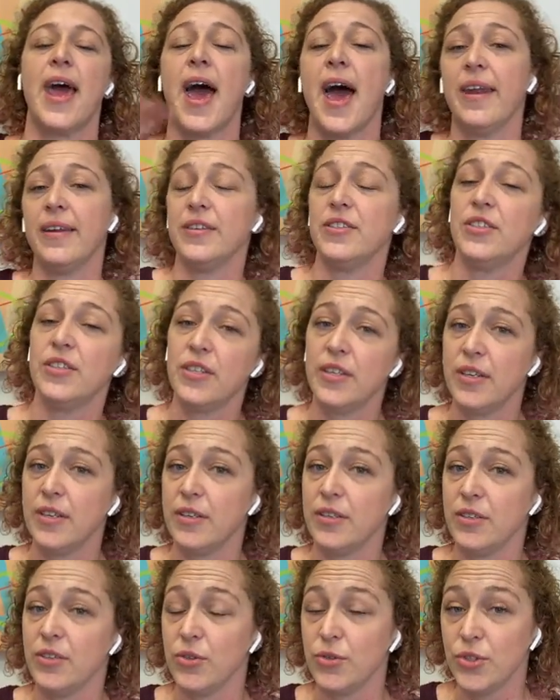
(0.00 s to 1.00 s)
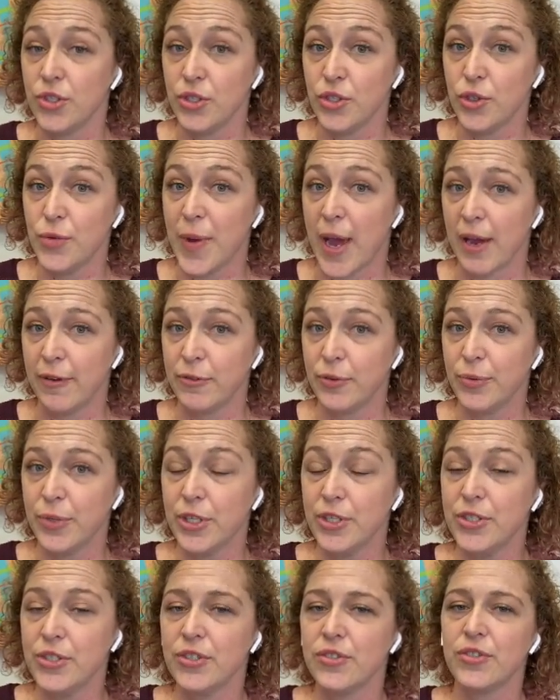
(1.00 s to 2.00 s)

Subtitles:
added to YouTube afterwards.